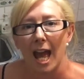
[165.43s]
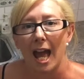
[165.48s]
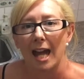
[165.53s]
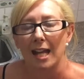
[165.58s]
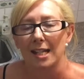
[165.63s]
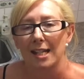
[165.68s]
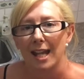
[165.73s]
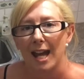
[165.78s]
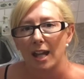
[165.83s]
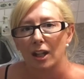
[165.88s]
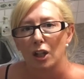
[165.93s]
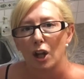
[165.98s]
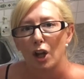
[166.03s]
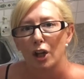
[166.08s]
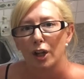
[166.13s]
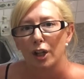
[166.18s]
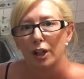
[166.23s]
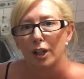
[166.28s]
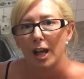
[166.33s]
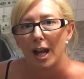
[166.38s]
and
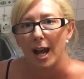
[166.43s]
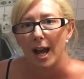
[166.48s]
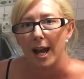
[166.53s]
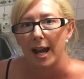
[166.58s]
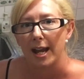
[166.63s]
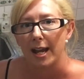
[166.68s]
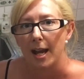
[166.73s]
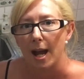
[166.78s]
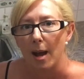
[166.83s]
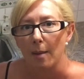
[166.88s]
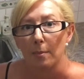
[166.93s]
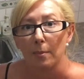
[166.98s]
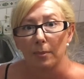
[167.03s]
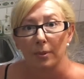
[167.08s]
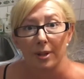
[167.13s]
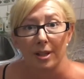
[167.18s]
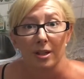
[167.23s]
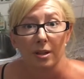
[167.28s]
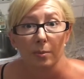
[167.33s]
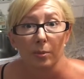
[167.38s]
downloaded a
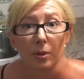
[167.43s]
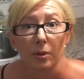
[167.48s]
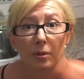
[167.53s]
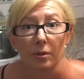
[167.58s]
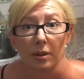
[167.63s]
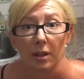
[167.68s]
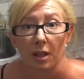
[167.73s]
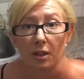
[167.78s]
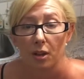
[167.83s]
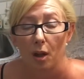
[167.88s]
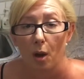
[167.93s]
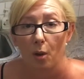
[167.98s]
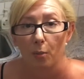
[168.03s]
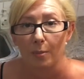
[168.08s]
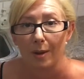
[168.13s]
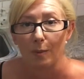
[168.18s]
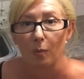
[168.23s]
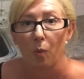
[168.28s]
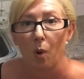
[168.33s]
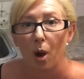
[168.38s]
printable that told
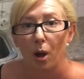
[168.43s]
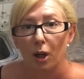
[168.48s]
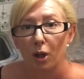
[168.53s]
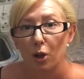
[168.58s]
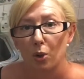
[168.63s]
me what